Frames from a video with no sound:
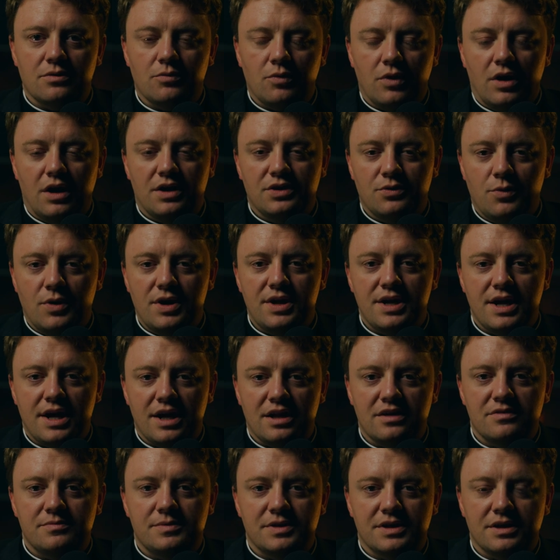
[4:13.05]
Well, on the one
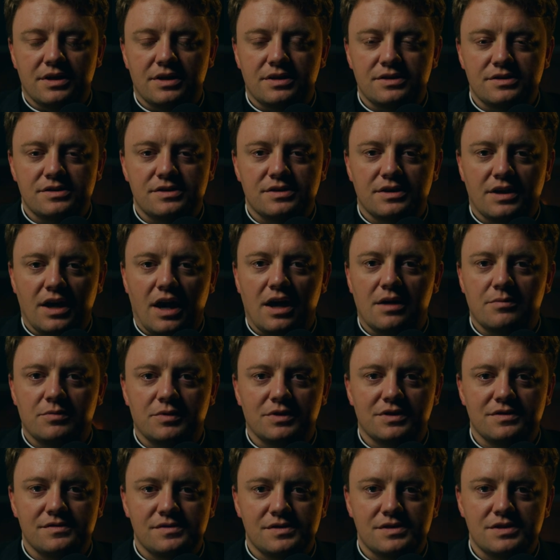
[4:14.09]
hand, because God
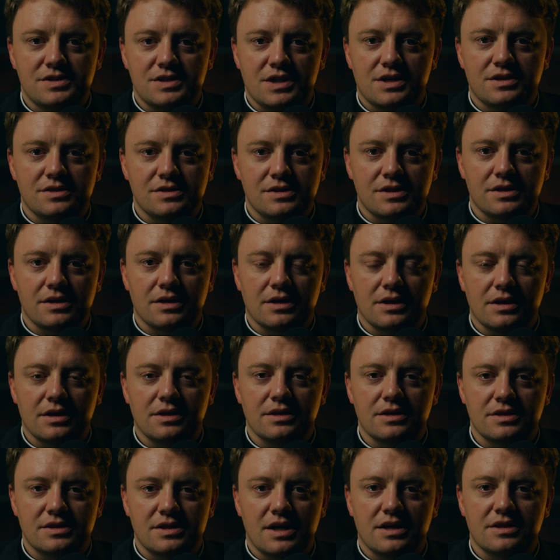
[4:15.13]
believes in Gen Z in
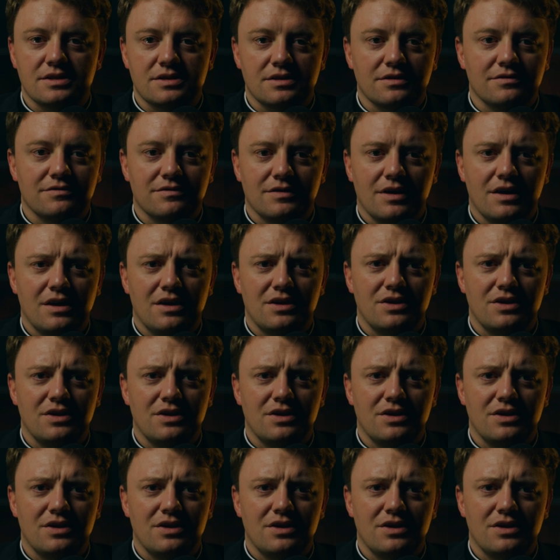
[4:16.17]
the sense of